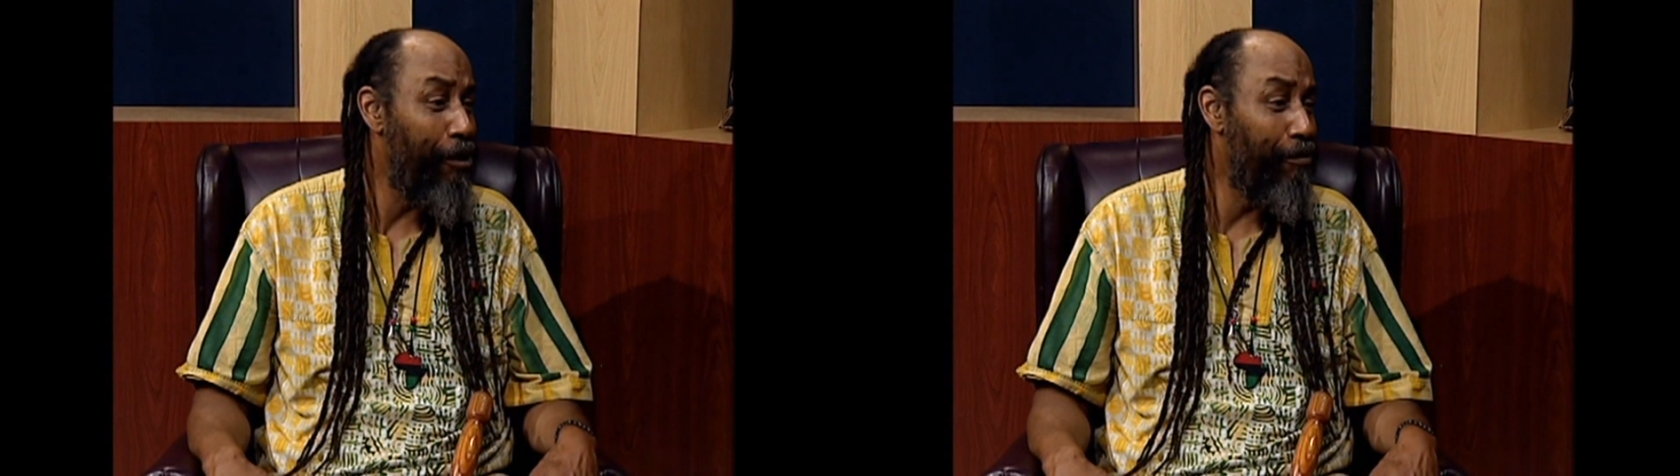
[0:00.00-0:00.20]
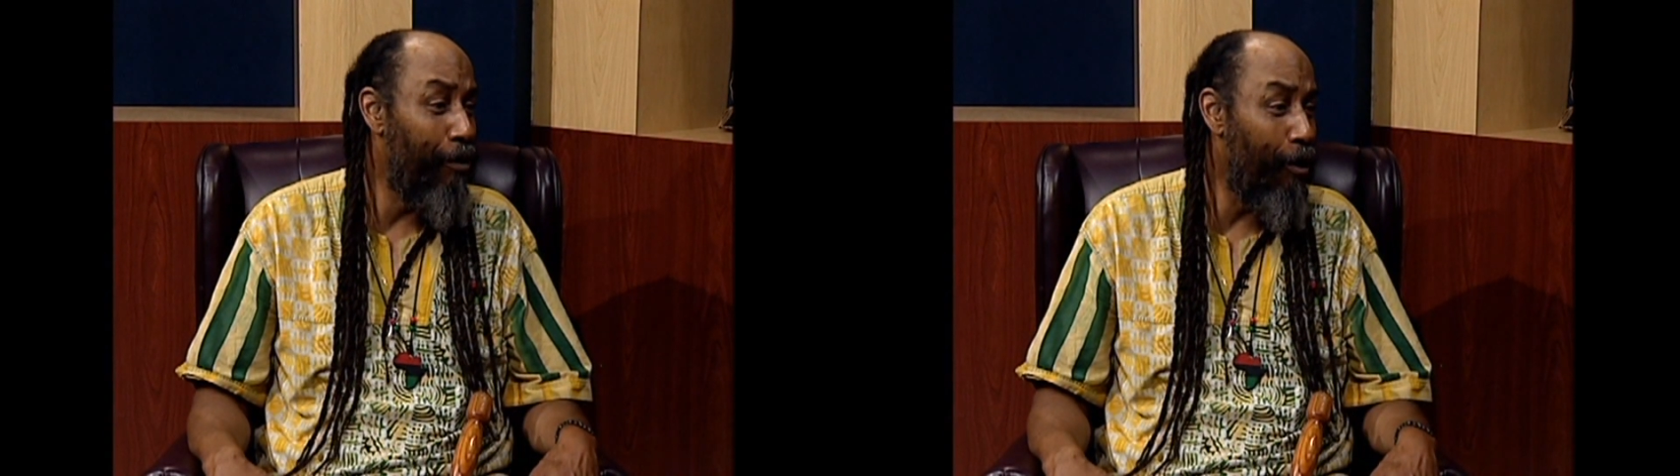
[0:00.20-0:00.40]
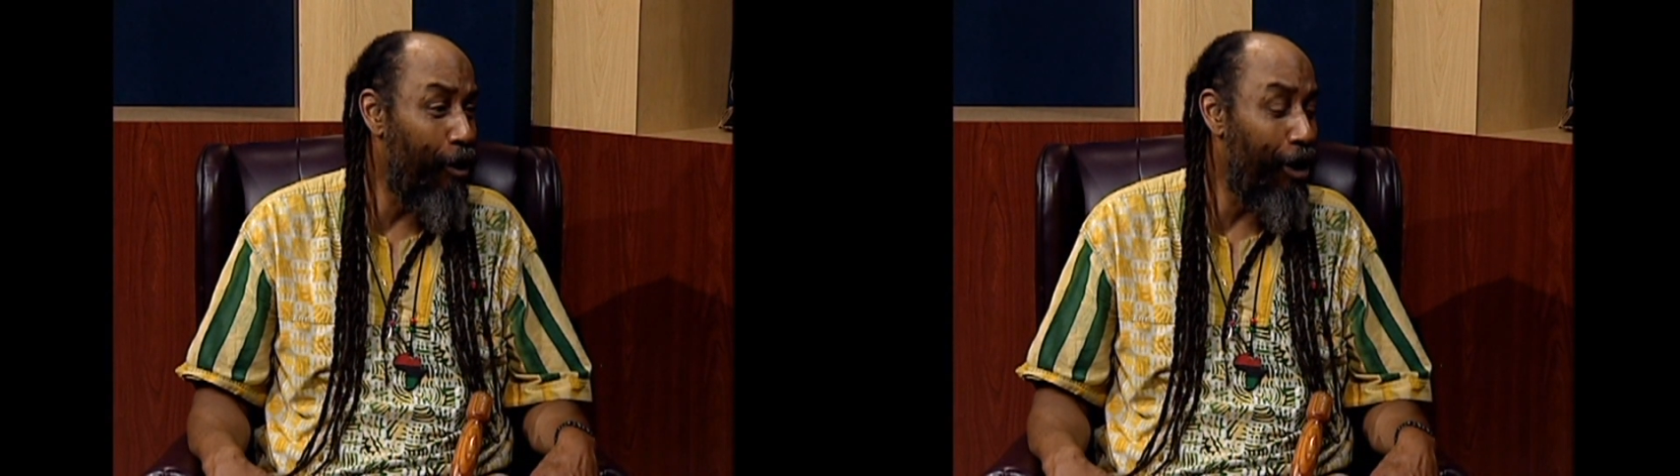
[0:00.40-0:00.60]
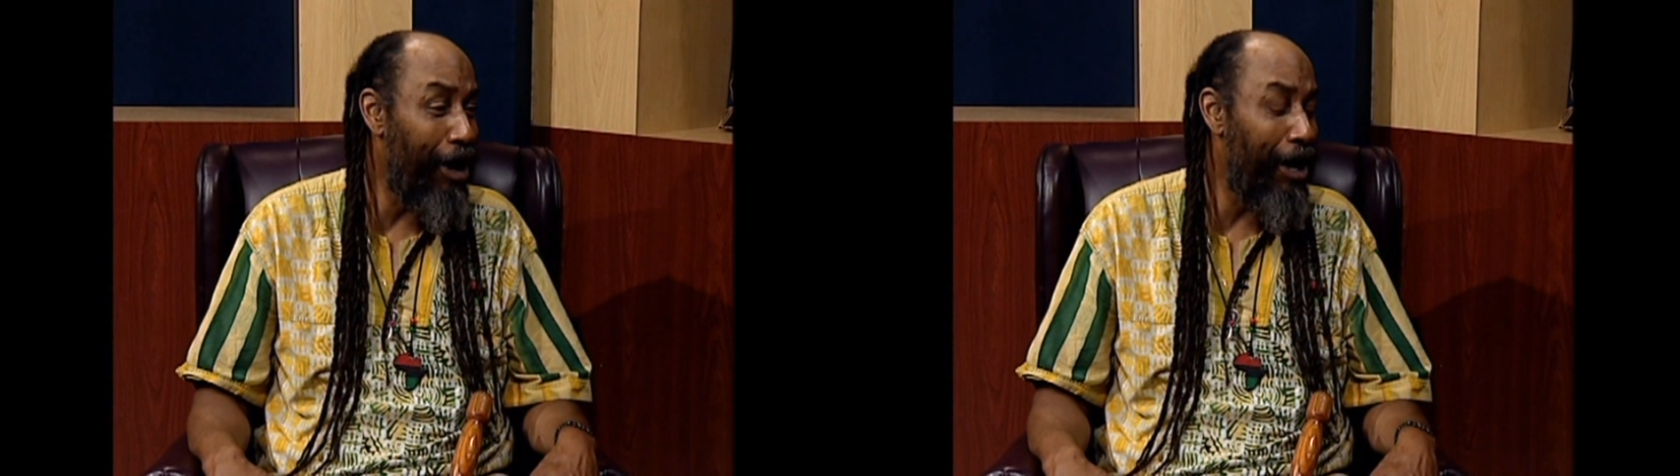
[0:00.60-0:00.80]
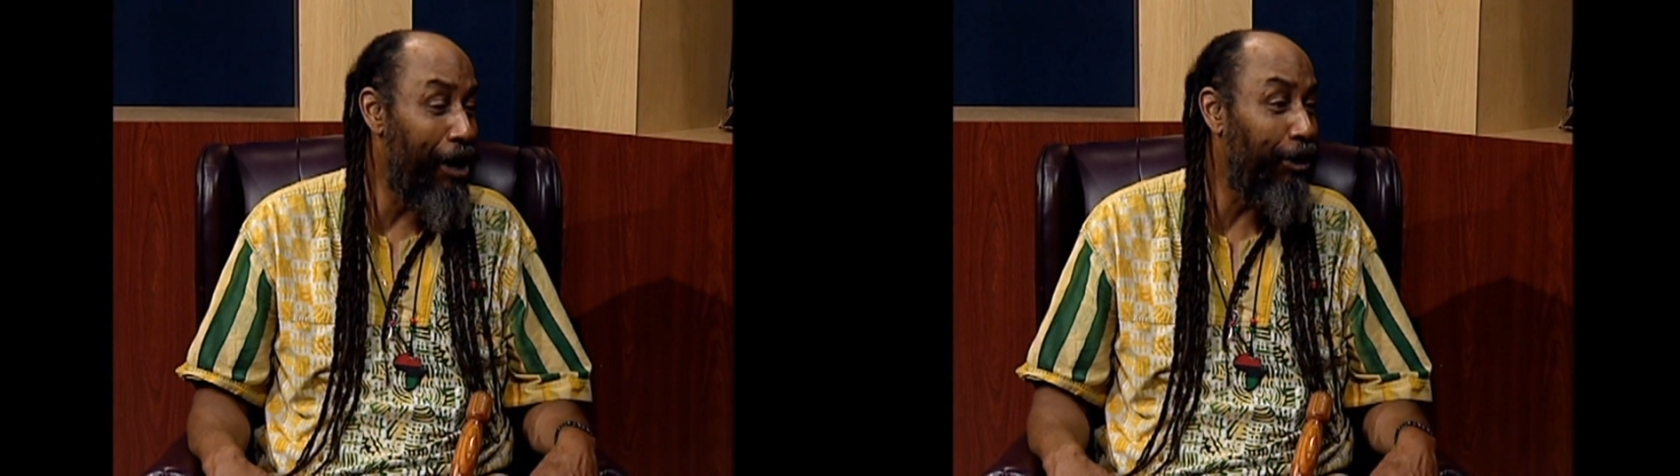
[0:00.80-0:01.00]

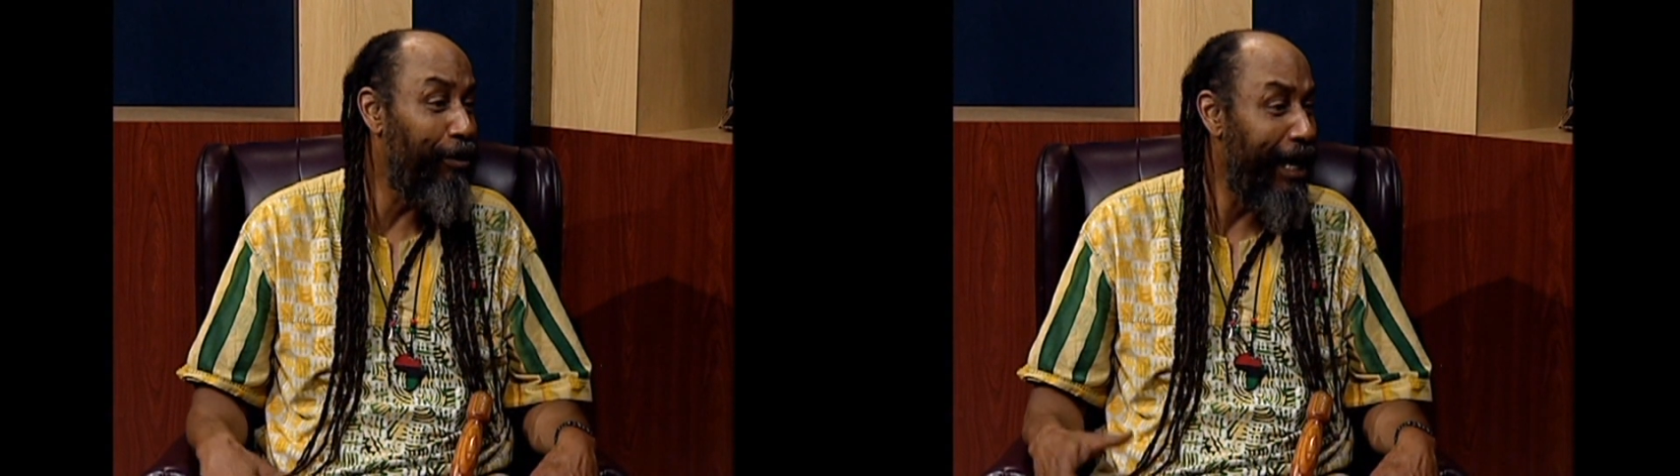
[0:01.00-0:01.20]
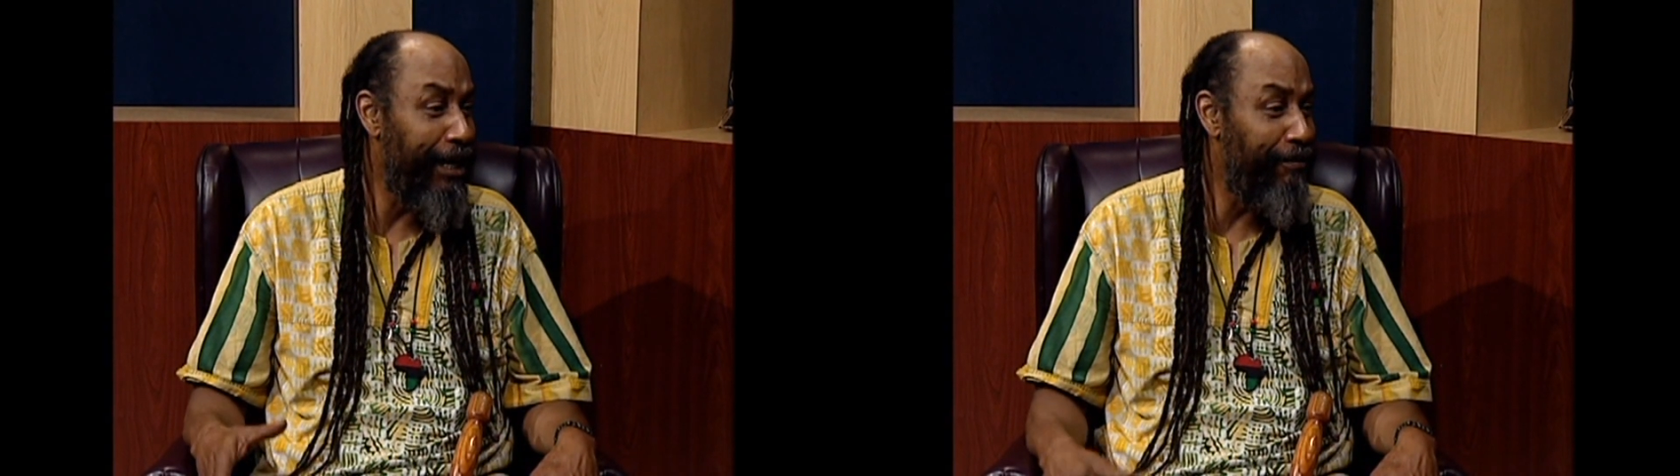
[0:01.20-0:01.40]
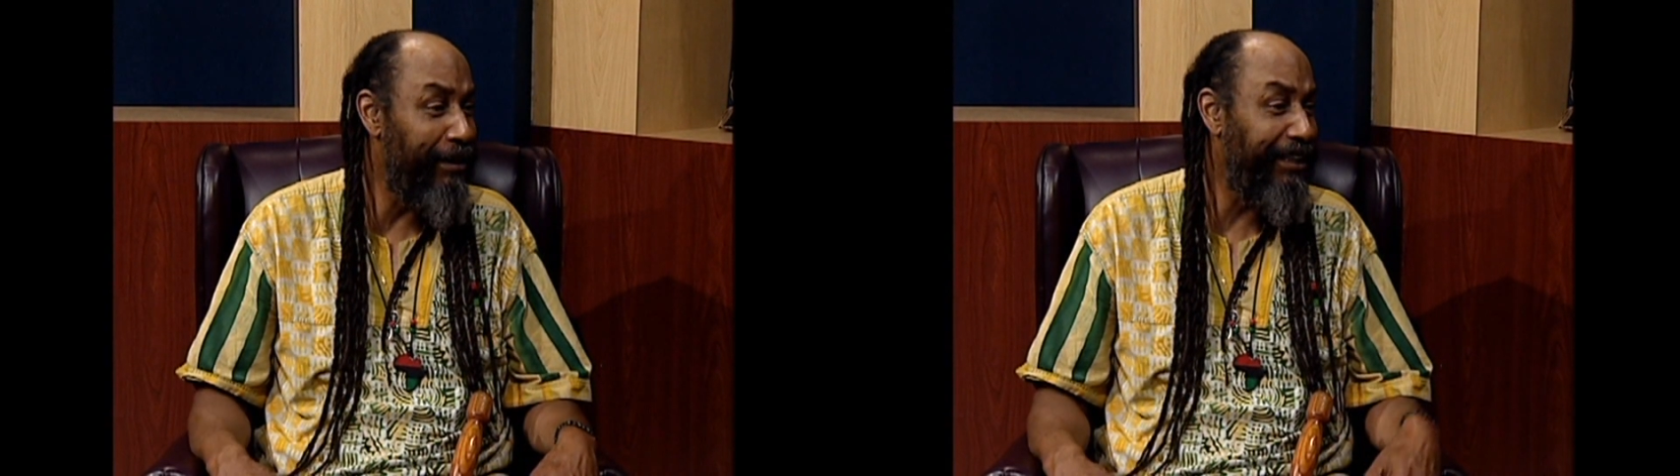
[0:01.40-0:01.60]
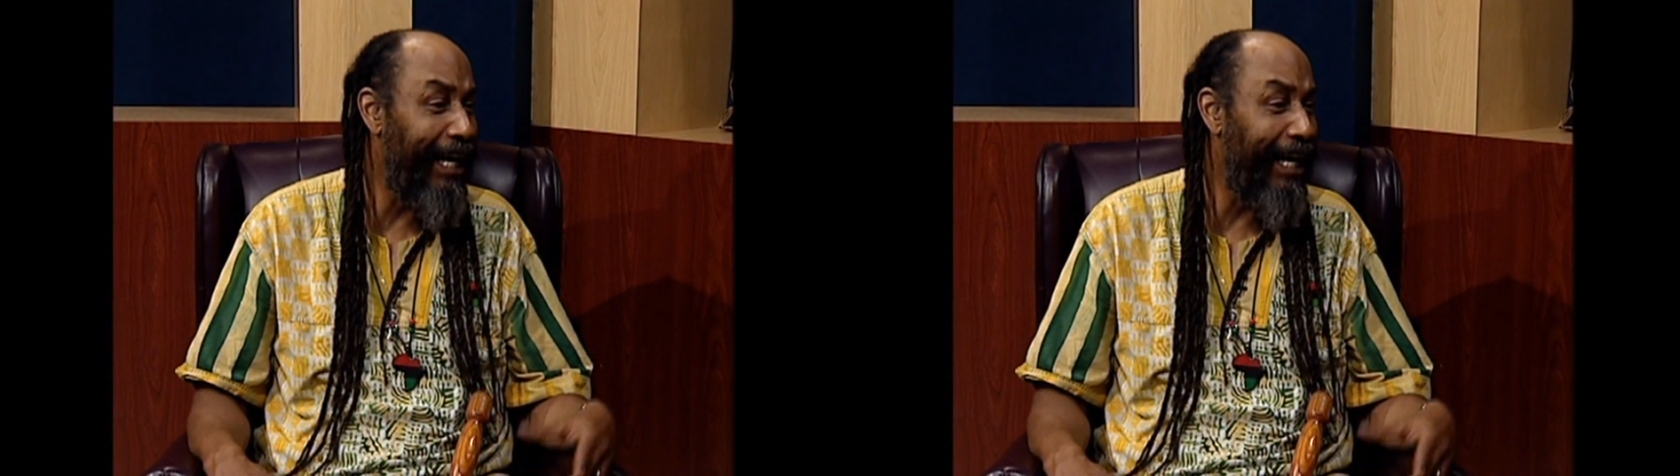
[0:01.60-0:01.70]
more creative and